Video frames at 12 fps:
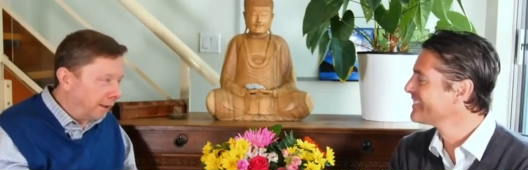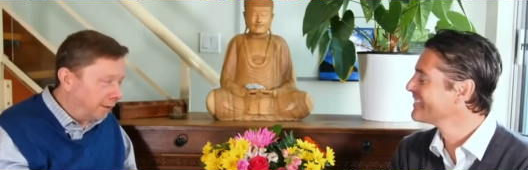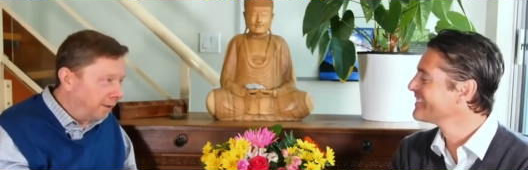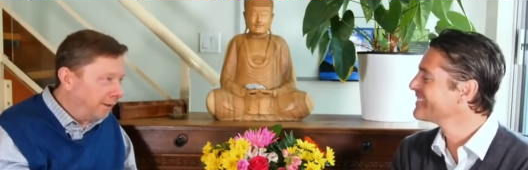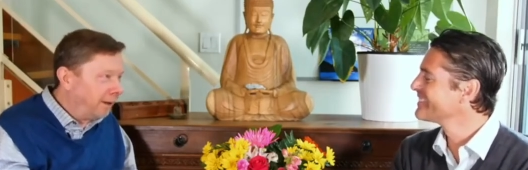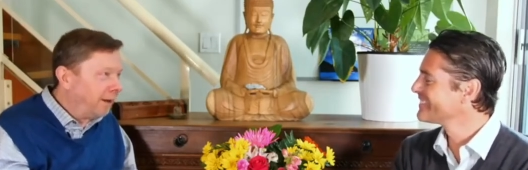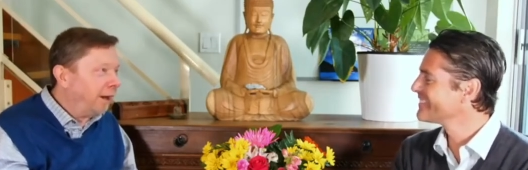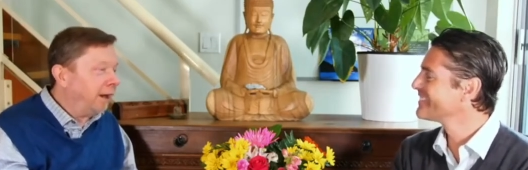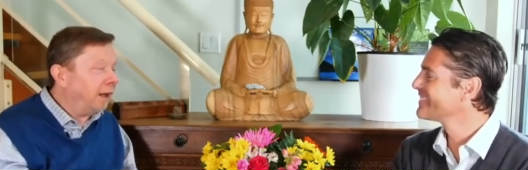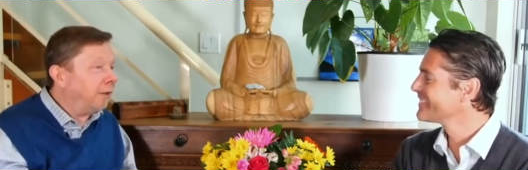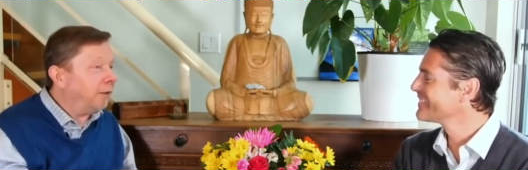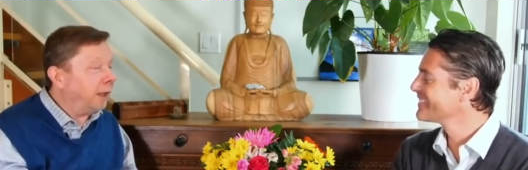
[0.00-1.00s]
Speaker 1: Yes.
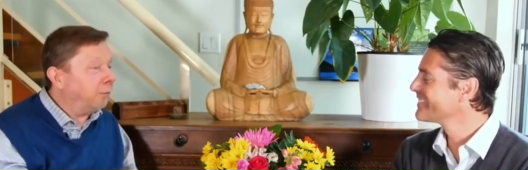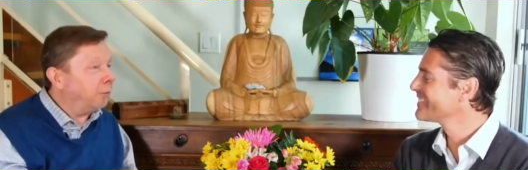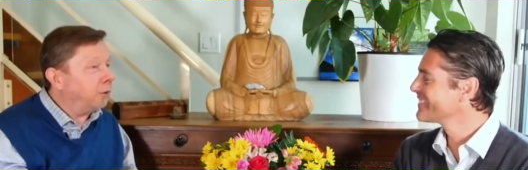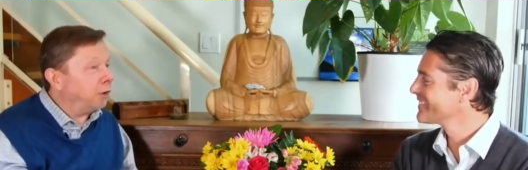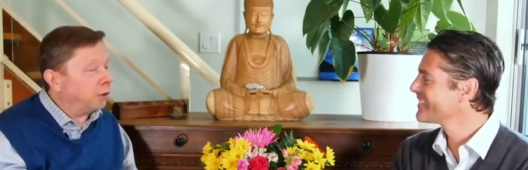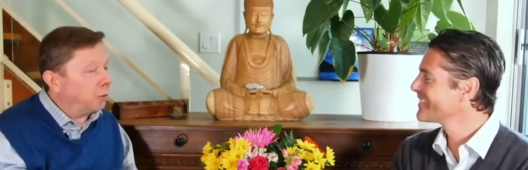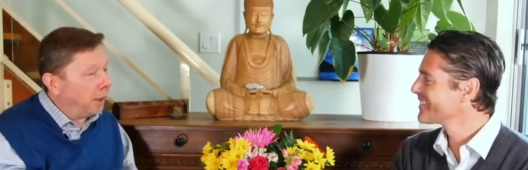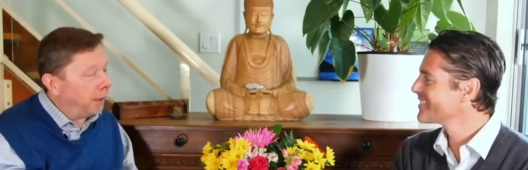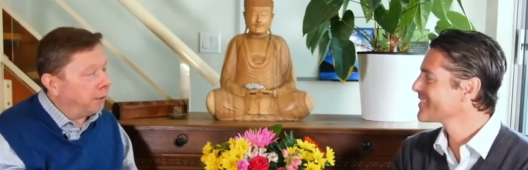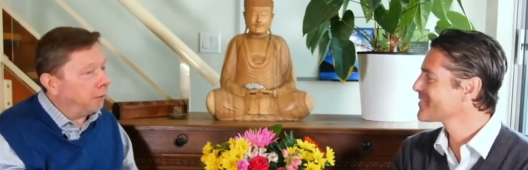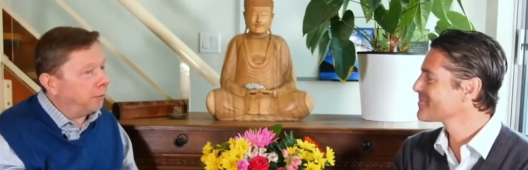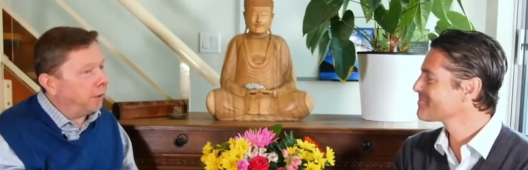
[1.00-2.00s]
And that is
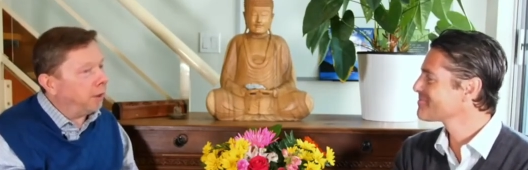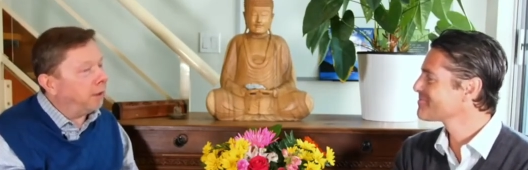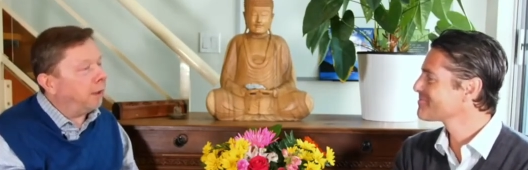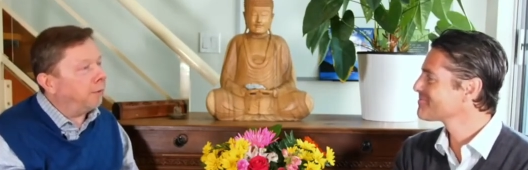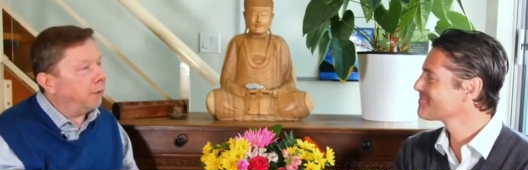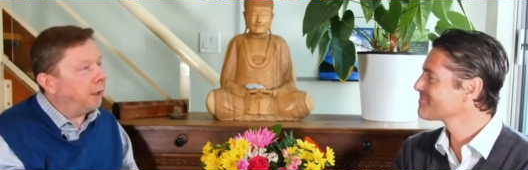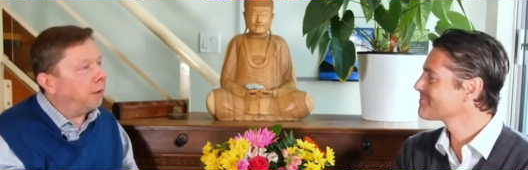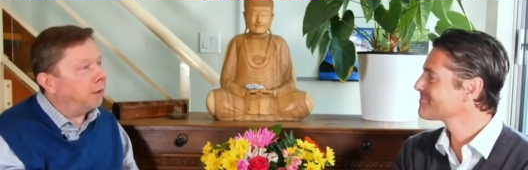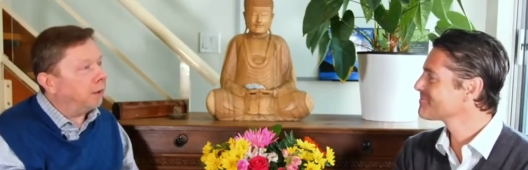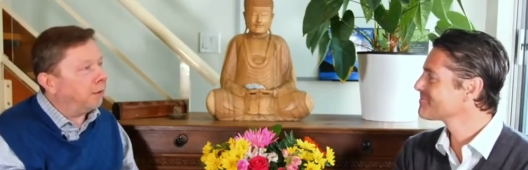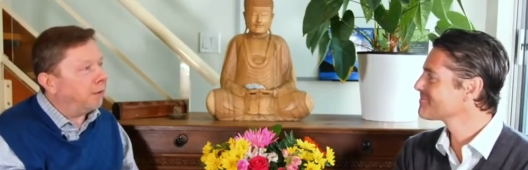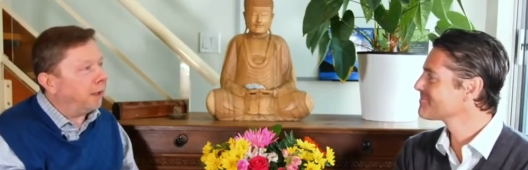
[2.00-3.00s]
quite a
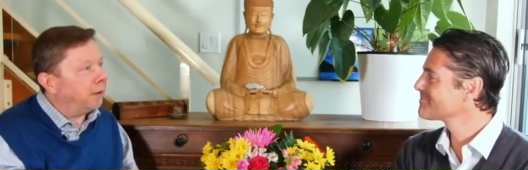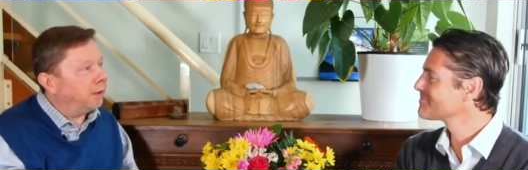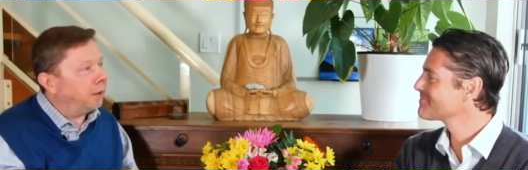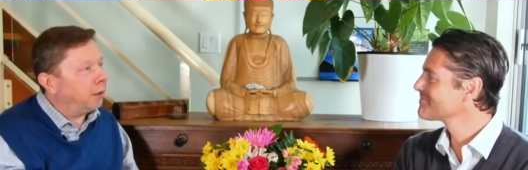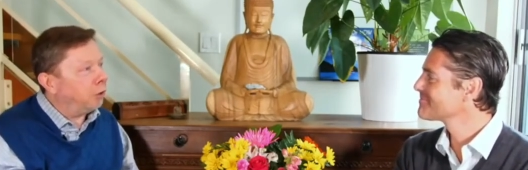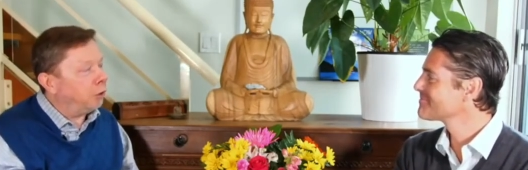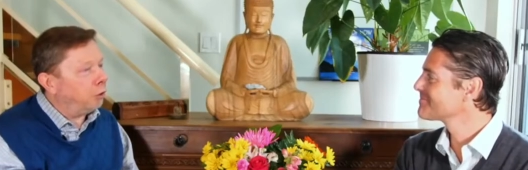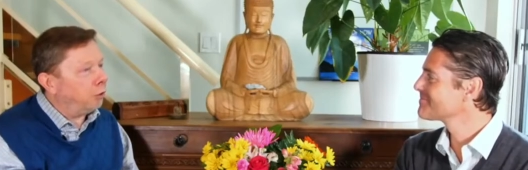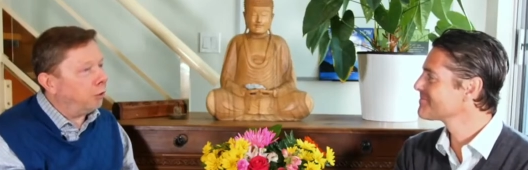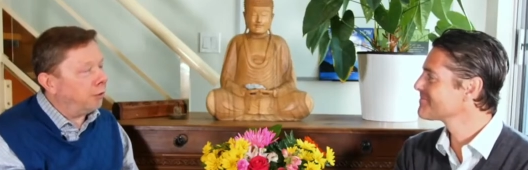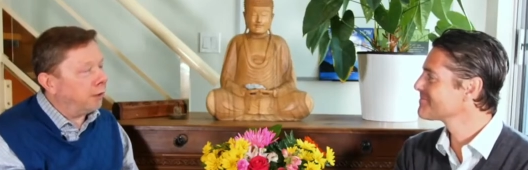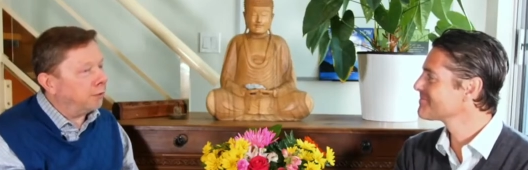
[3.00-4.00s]
realization that
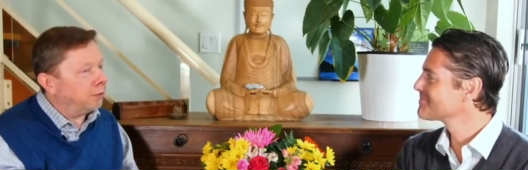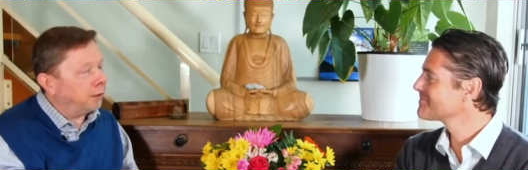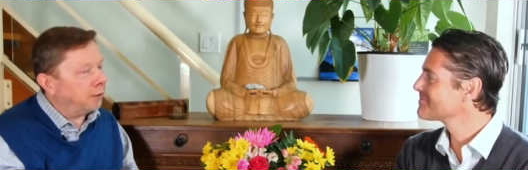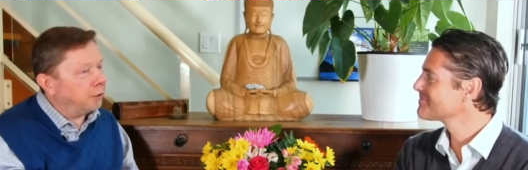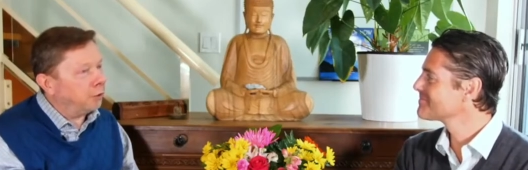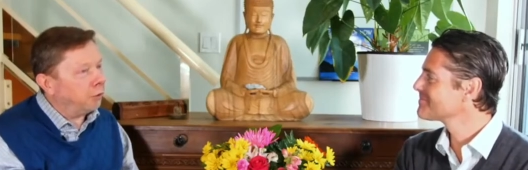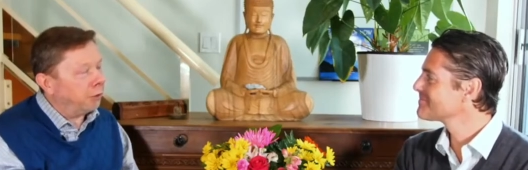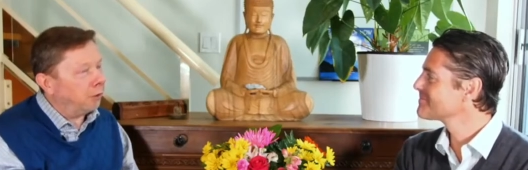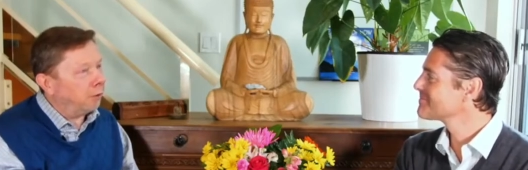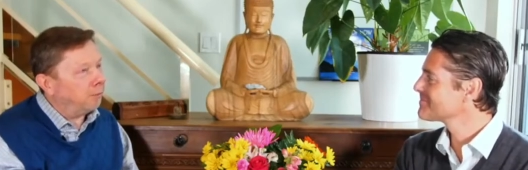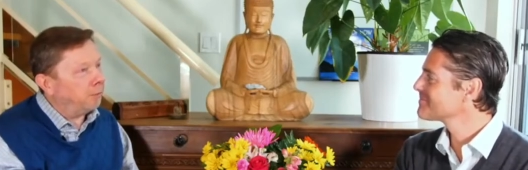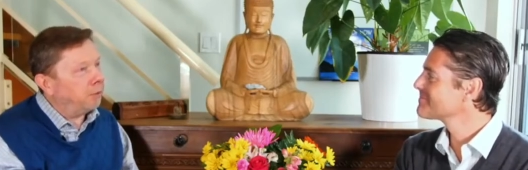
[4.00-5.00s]
there's
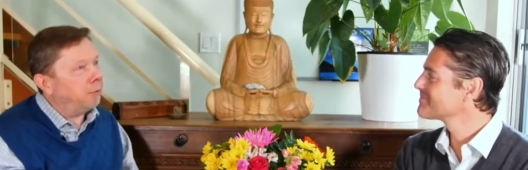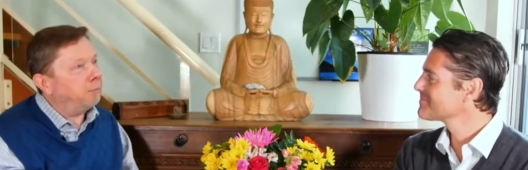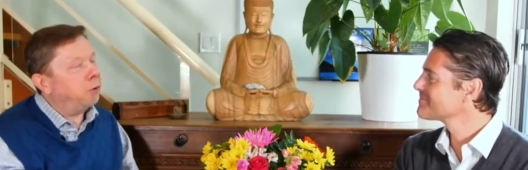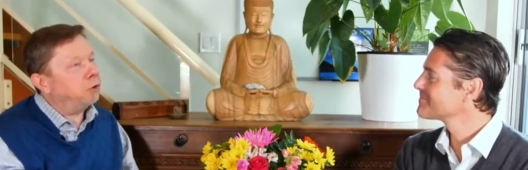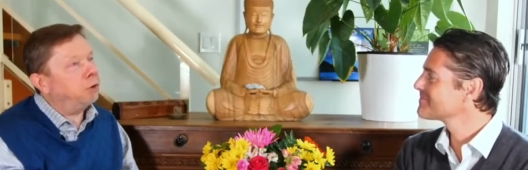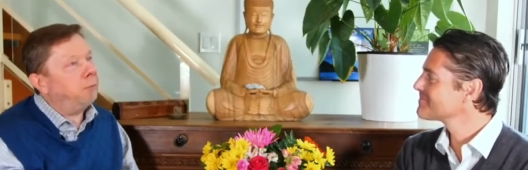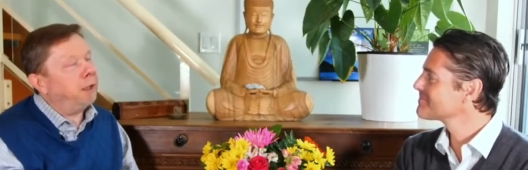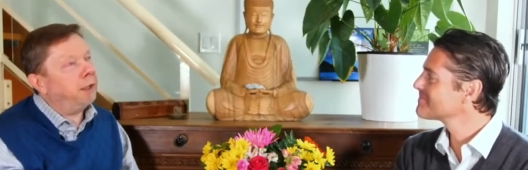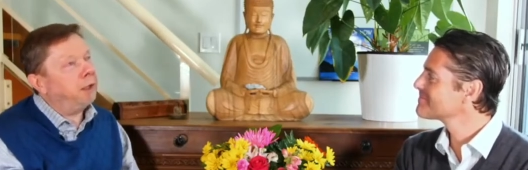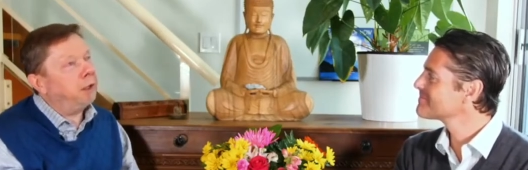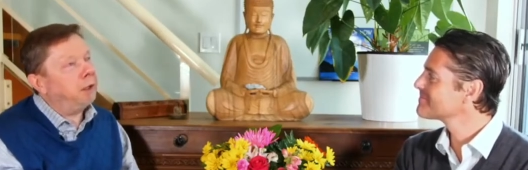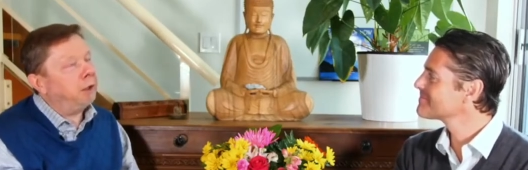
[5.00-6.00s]
the
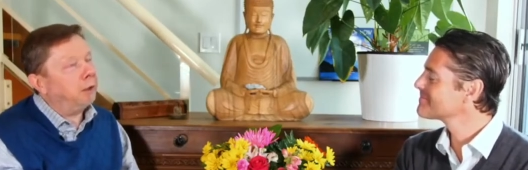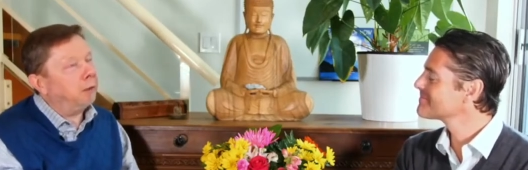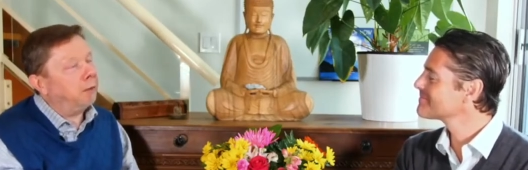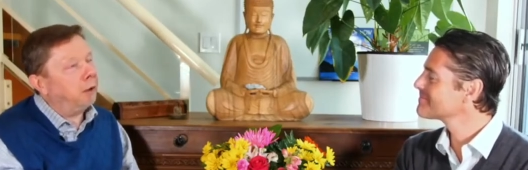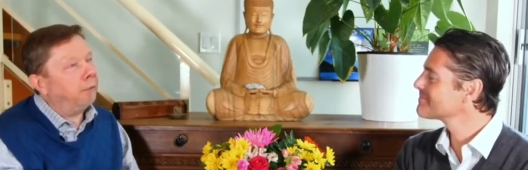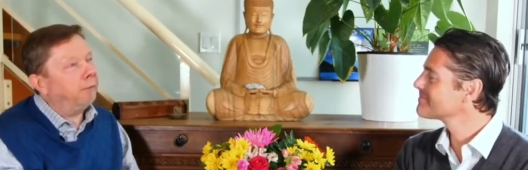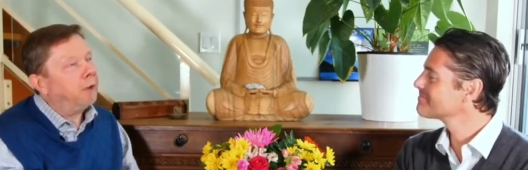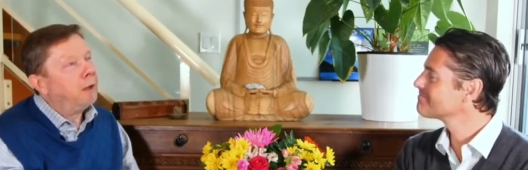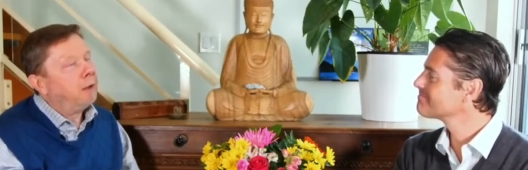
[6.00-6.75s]
possibility of